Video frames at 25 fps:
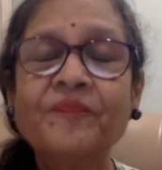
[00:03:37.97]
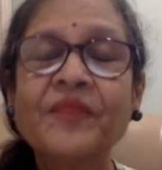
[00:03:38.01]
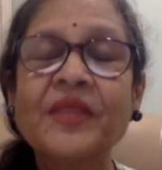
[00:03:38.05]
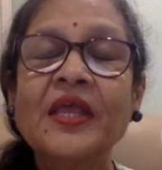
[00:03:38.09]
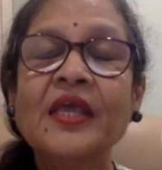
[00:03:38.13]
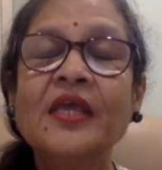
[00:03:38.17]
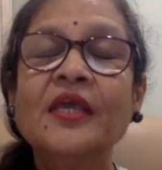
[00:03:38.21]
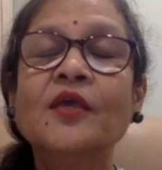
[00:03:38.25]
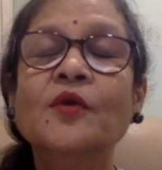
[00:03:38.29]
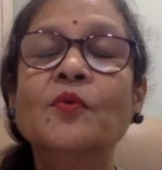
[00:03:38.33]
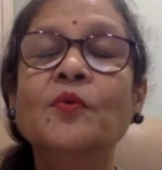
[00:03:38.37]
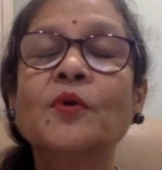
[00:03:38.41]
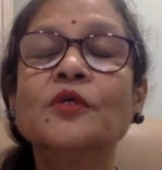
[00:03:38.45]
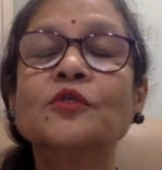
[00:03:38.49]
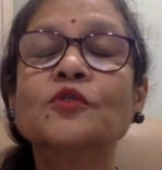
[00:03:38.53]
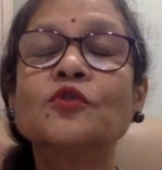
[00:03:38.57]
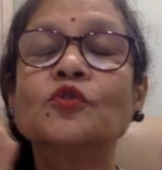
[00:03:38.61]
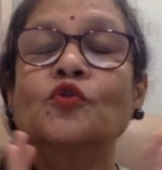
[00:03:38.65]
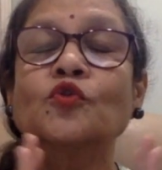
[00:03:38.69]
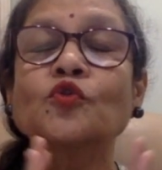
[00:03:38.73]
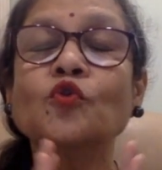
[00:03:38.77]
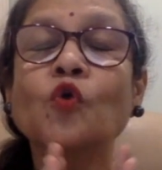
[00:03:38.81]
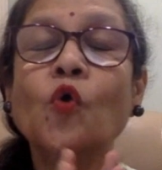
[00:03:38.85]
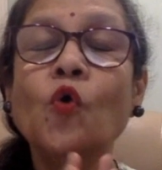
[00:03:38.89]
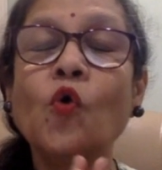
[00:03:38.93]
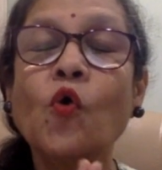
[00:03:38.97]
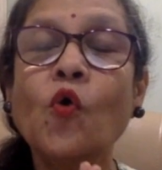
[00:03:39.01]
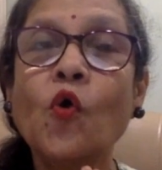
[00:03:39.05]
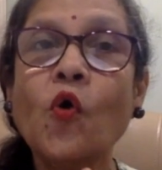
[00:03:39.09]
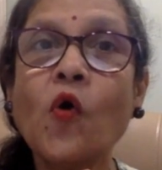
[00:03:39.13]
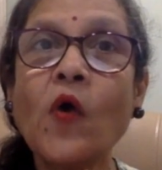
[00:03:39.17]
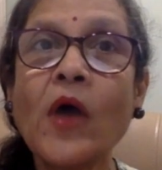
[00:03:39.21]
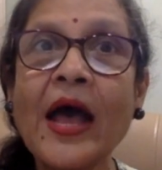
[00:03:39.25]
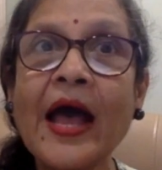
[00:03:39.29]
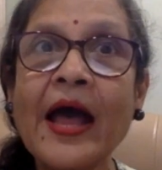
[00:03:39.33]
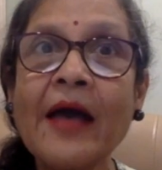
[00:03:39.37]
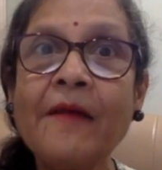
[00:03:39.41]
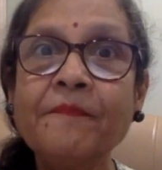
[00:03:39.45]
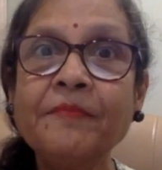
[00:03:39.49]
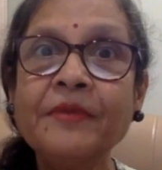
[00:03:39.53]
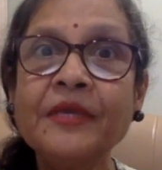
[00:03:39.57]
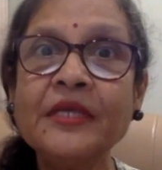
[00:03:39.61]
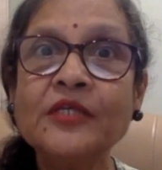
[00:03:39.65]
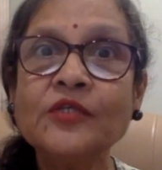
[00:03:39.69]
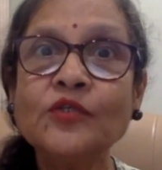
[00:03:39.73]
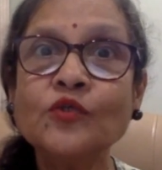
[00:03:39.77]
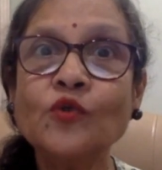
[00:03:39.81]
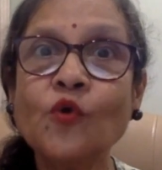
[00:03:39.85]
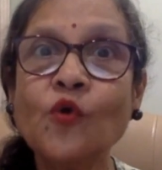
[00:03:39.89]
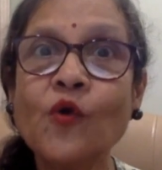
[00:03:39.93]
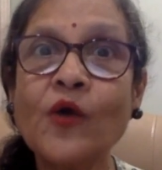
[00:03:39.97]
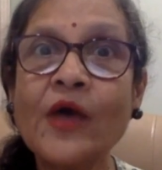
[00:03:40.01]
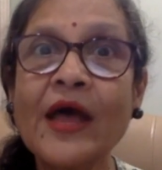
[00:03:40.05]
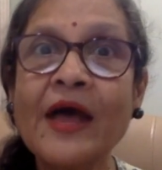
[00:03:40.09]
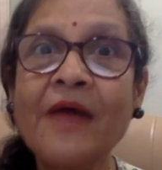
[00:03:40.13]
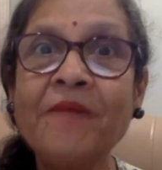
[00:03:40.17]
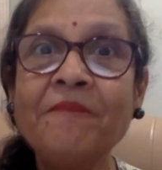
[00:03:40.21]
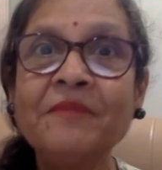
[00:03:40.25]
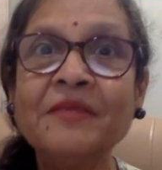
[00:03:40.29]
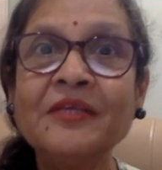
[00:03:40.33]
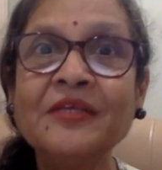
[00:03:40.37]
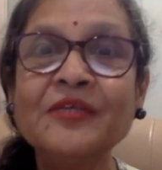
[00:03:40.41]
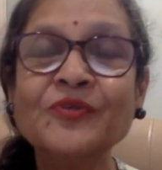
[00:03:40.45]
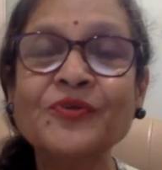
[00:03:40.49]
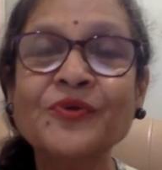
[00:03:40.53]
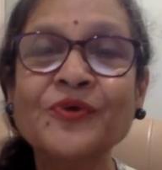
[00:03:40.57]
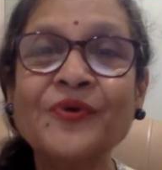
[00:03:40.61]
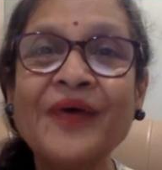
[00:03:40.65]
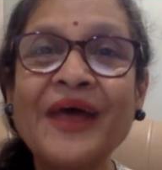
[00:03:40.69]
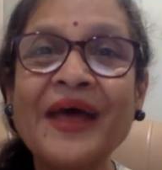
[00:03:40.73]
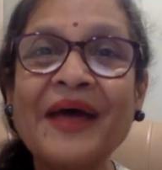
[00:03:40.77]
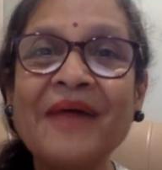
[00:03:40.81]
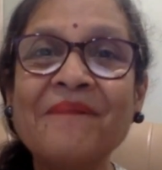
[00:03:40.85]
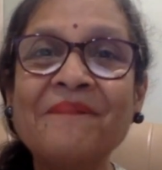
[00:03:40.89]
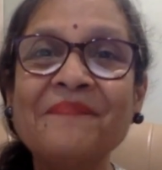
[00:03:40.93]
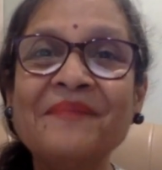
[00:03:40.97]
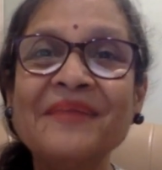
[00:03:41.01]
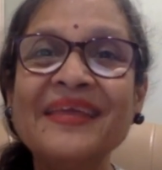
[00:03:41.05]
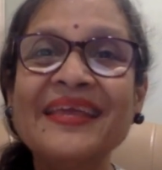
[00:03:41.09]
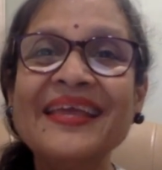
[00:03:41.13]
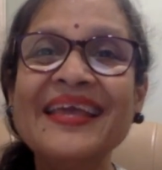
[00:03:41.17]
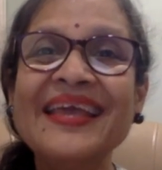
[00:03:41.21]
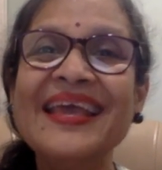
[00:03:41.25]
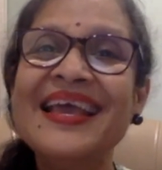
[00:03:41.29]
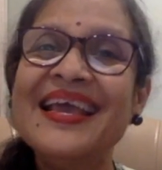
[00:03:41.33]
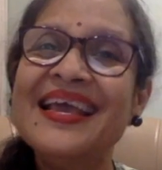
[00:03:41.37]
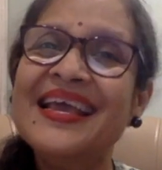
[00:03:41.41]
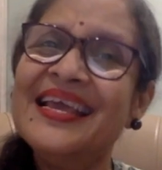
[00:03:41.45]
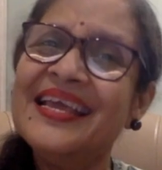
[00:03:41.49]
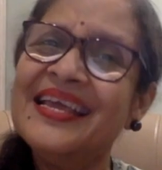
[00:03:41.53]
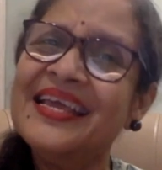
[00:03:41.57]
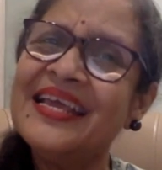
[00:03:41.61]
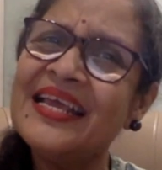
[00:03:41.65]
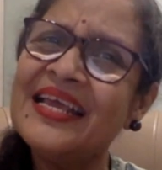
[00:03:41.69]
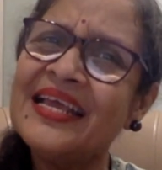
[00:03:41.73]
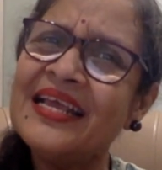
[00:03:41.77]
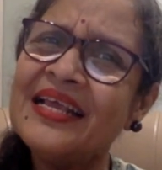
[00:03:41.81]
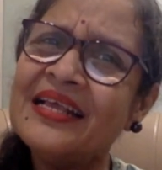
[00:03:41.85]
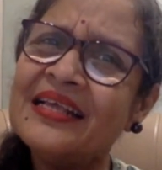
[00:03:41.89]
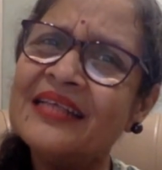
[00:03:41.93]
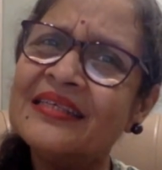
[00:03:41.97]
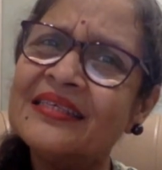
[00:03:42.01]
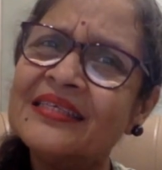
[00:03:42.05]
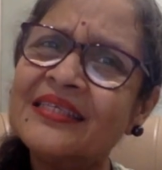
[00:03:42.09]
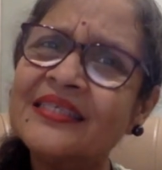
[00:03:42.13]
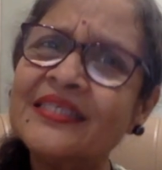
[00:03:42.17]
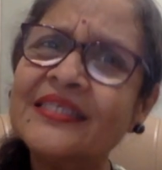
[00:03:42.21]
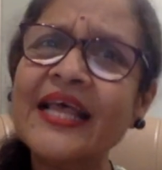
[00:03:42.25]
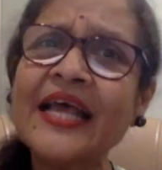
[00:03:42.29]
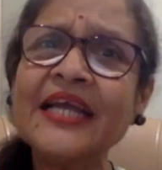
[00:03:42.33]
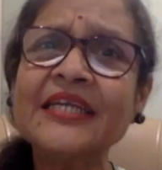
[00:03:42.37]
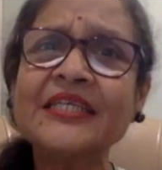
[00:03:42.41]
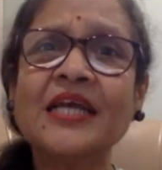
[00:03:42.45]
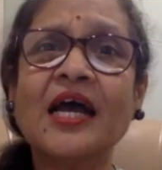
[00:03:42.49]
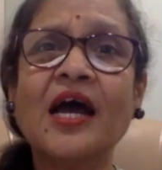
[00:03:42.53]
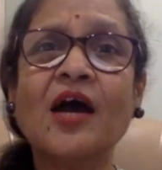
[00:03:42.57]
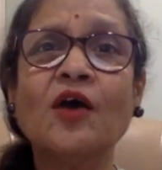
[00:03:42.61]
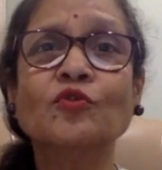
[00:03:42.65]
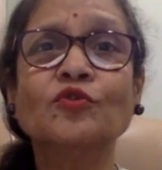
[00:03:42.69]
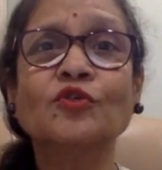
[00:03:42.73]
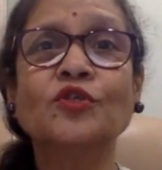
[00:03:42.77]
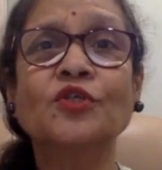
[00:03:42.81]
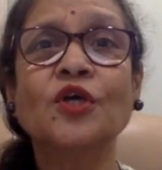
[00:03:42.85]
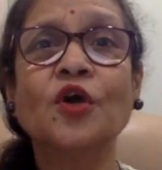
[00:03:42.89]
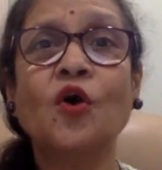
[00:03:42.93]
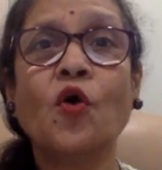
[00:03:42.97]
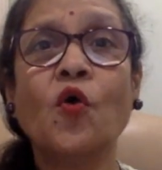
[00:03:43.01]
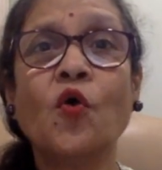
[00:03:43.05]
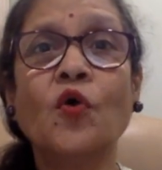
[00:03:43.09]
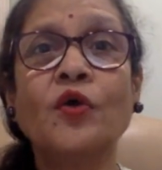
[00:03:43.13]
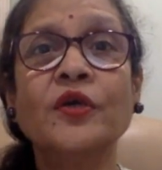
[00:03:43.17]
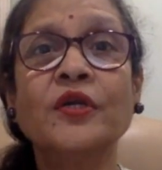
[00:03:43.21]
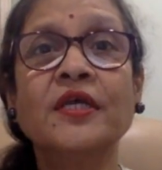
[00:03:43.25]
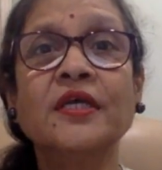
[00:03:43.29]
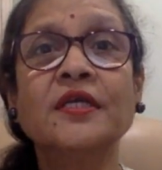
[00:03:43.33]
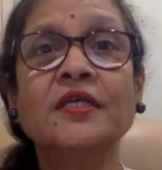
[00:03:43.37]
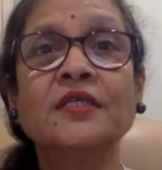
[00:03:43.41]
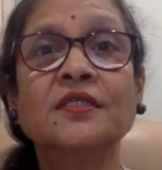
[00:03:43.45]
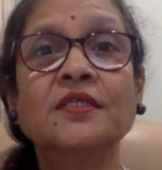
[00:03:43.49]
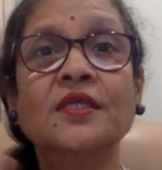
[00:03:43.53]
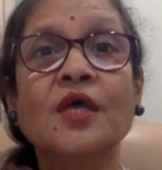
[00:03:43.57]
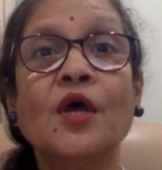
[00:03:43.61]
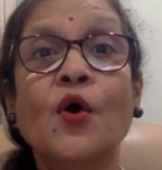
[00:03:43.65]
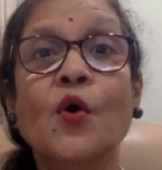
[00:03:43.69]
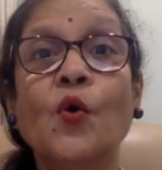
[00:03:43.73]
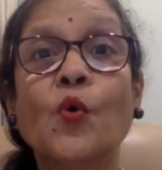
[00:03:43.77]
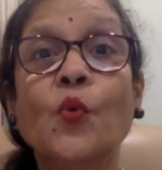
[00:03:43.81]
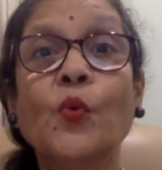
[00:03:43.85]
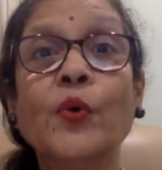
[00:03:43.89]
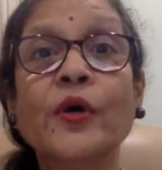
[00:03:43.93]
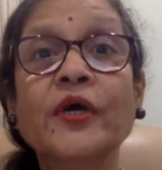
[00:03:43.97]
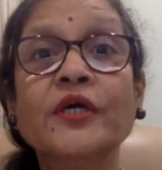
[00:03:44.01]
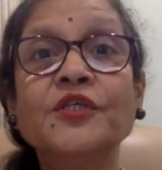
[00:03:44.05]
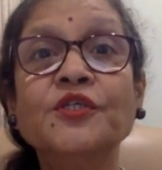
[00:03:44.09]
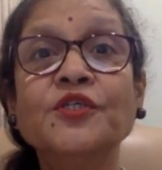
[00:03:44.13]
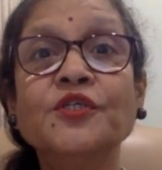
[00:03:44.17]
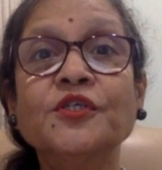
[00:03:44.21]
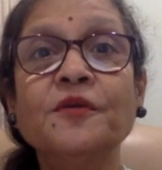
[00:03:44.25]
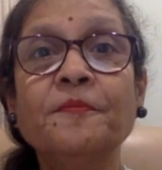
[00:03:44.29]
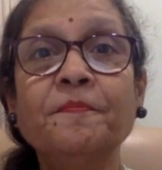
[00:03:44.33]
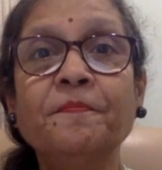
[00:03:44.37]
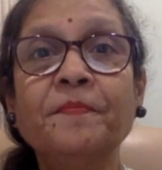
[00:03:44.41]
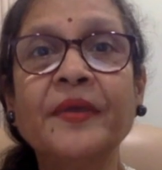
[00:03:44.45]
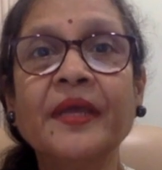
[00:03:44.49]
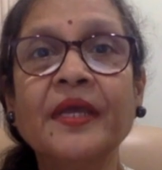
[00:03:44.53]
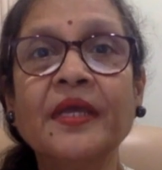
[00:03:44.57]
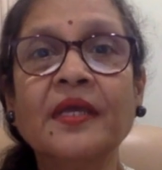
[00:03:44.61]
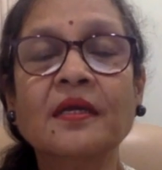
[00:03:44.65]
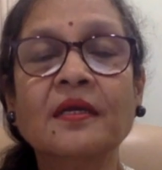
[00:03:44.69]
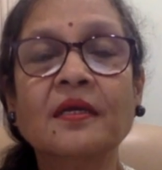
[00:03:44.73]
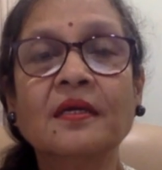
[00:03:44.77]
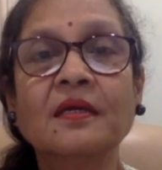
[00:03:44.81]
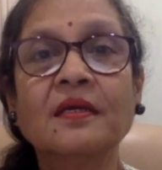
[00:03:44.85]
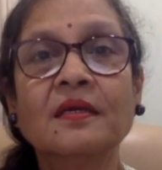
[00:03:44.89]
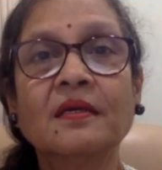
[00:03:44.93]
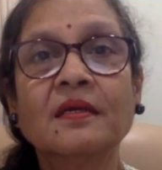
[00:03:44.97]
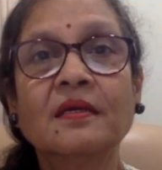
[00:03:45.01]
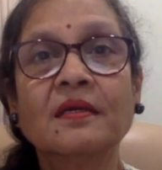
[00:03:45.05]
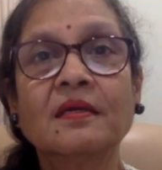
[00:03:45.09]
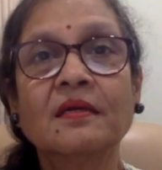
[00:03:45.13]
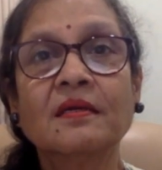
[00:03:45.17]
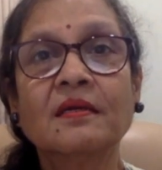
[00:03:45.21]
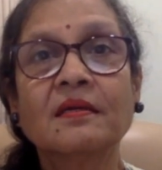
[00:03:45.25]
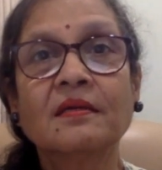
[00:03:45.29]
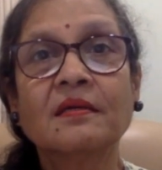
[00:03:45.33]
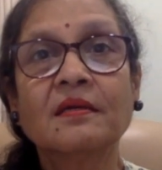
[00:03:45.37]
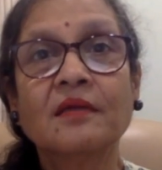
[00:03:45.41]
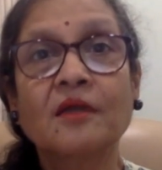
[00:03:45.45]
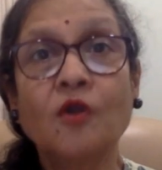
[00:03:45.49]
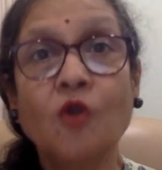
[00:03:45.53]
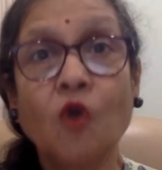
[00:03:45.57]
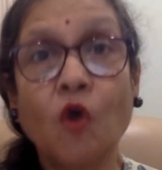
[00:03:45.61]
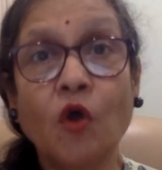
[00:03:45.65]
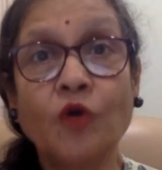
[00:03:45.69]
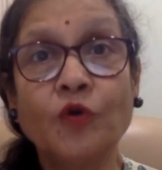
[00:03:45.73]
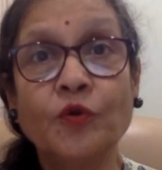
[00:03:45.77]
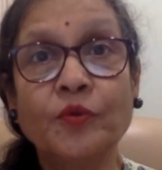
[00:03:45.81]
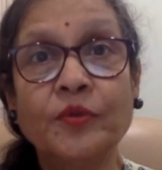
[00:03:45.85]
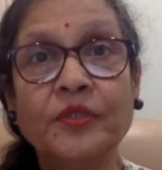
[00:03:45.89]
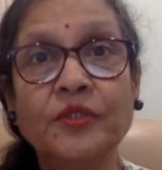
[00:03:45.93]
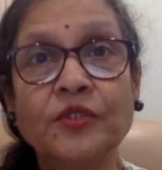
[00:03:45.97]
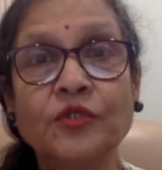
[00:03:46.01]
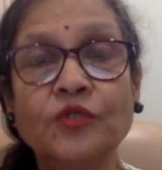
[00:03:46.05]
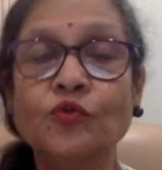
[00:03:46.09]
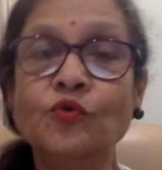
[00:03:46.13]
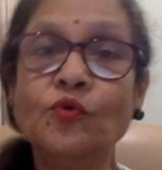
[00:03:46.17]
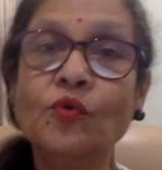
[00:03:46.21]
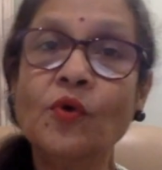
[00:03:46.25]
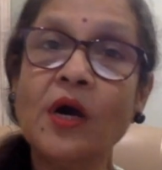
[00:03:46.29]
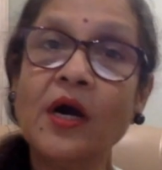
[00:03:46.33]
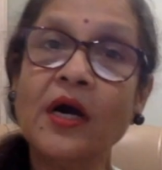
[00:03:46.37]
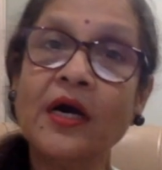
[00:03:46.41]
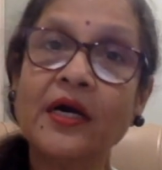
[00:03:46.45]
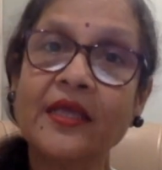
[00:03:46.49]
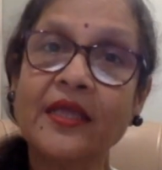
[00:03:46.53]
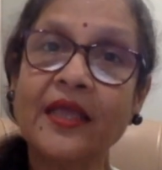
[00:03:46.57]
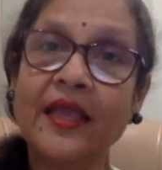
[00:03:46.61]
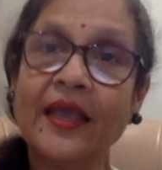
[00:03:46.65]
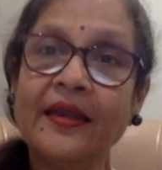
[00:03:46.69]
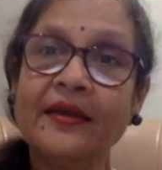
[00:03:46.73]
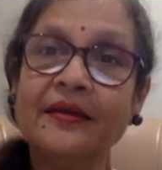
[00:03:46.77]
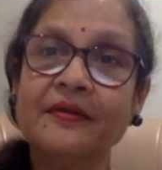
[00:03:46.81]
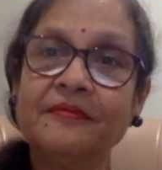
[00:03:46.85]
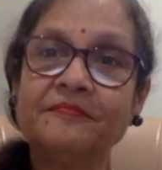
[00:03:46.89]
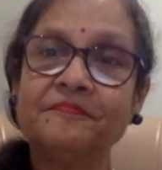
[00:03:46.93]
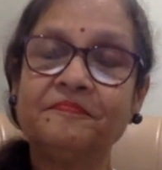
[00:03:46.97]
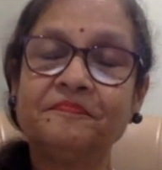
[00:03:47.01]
He was so happy, so happy, so happy. He set out on his worshipping Lord Vishnu again.